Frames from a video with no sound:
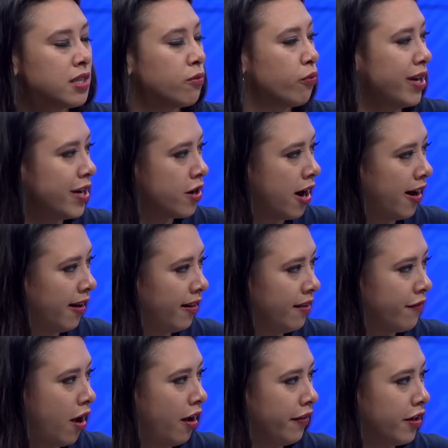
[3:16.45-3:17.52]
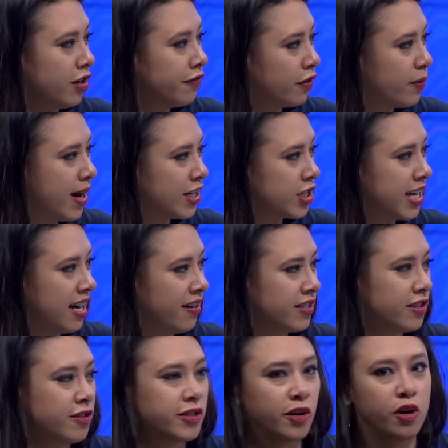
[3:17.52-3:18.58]
the recall of all the Overwatch
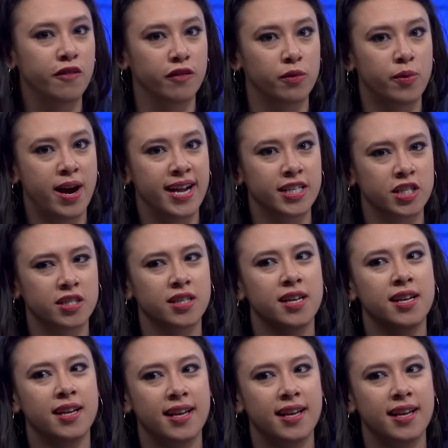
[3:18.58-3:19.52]
characters or Overwatch,